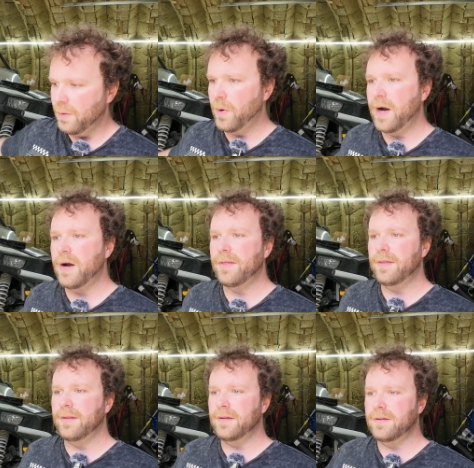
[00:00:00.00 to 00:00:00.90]
Where
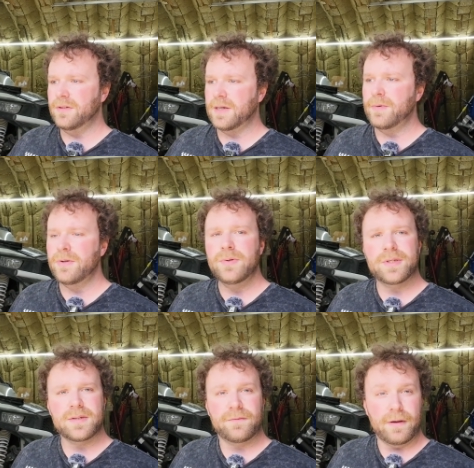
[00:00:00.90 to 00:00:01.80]
someone
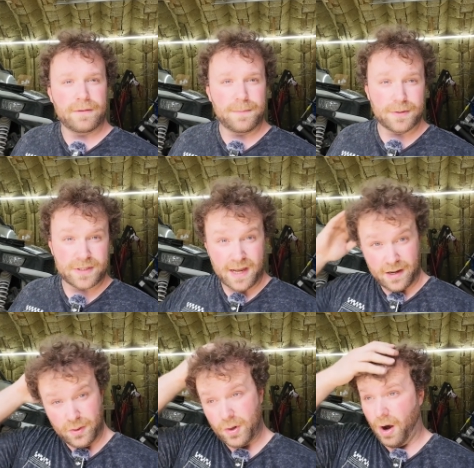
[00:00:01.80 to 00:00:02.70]
uses
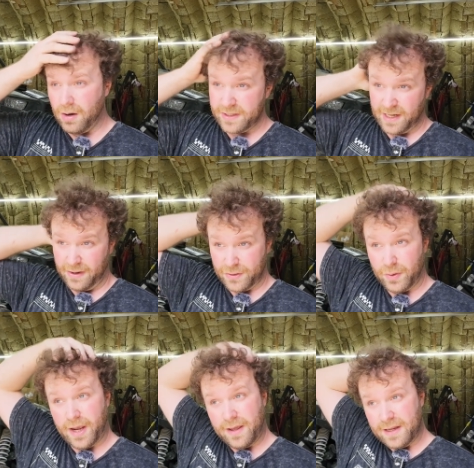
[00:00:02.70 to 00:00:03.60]
50% of new car sales,
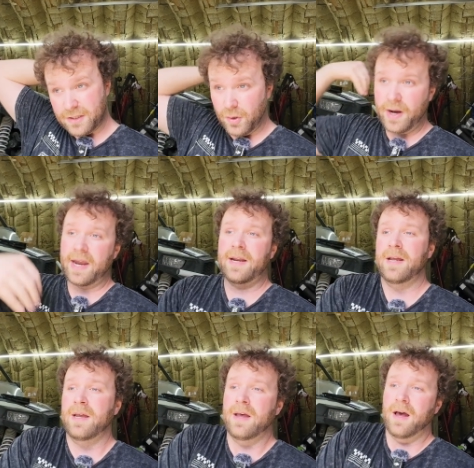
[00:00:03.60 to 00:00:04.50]
okay, that's great.
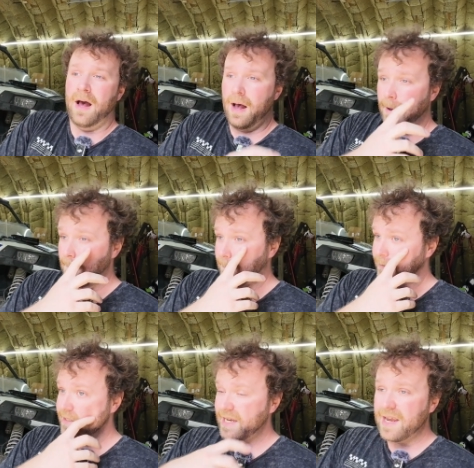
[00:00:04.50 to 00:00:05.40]
Um,
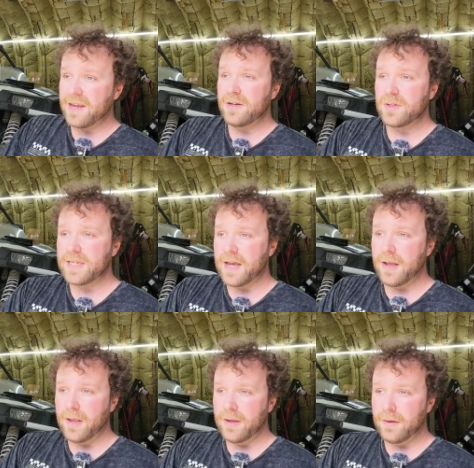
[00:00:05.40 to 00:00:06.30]
let's say you
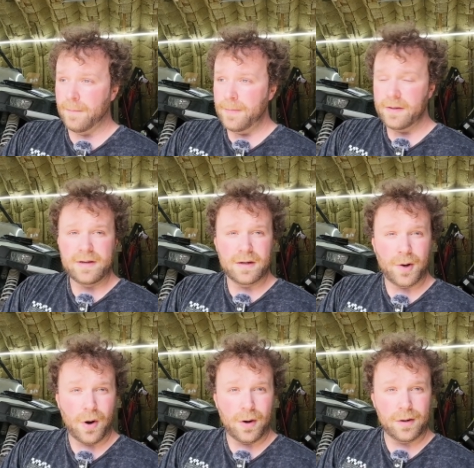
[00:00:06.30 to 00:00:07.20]
sell a million
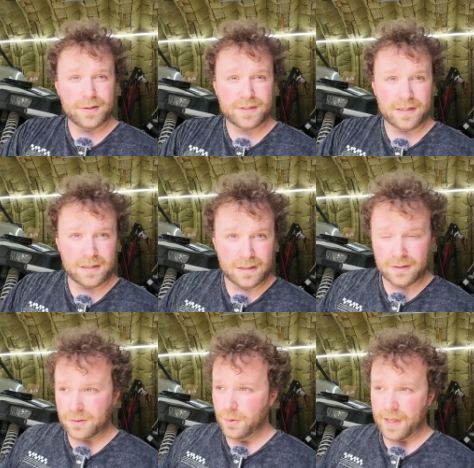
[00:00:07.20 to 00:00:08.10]
cars
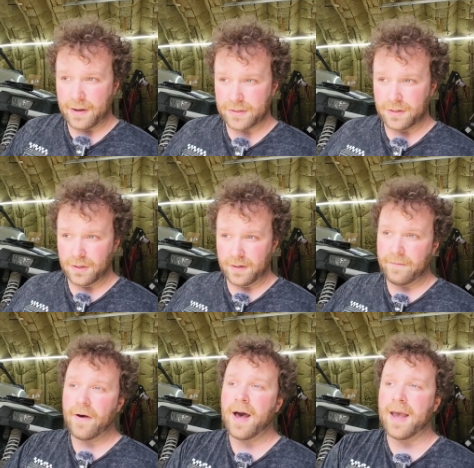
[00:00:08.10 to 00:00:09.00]
in
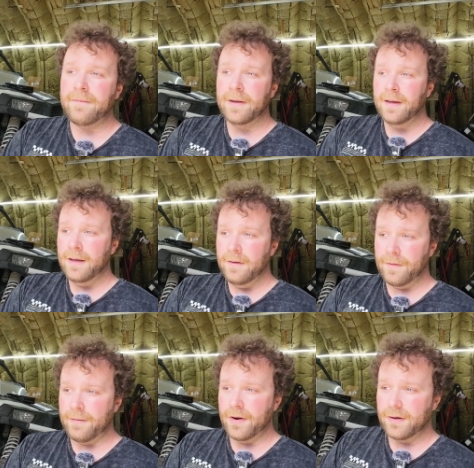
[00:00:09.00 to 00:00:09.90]
2035,
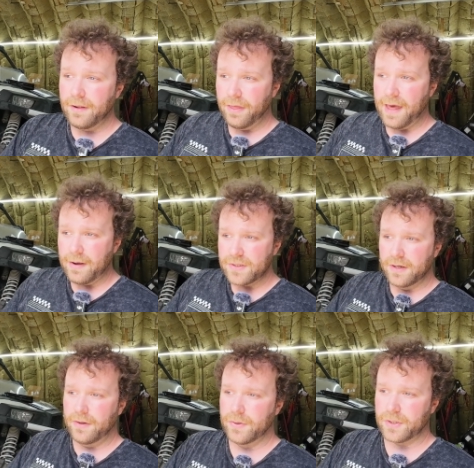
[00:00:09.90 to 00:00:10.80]
500 to 1,000
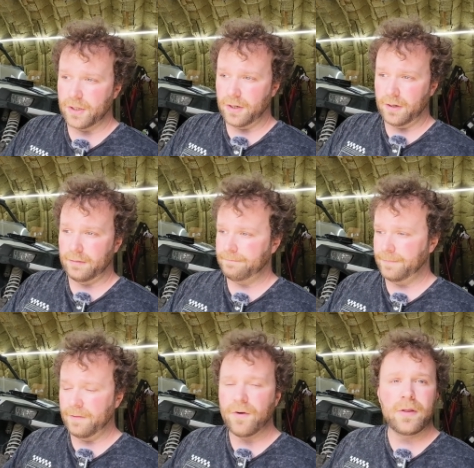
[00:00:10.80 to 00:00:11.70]
of those are,
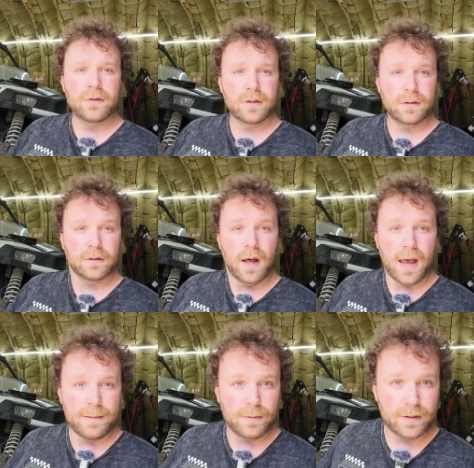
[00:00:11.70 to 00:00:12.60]
they fall under
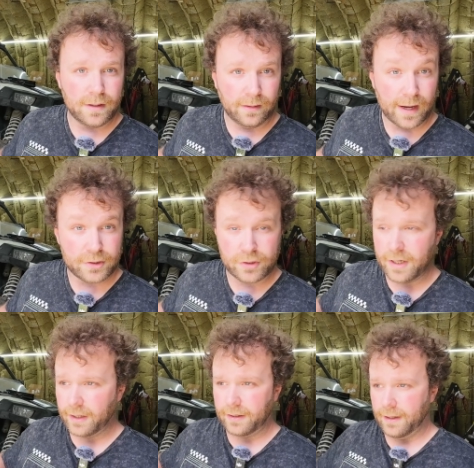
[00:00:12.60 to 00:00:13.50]
hybrid,
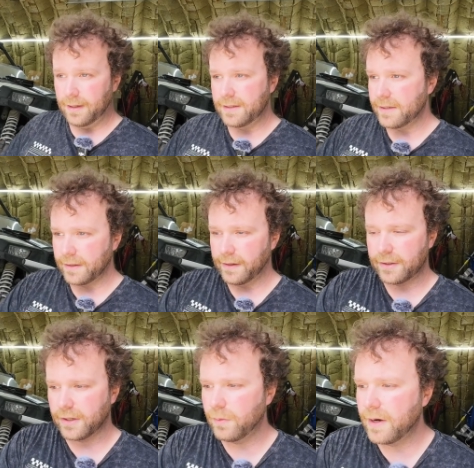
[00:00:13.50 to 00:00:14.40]
electric, uh, diesel
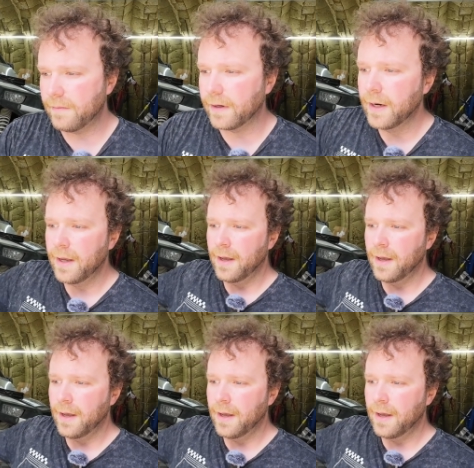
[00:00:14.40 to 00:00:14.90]
electric, whatever.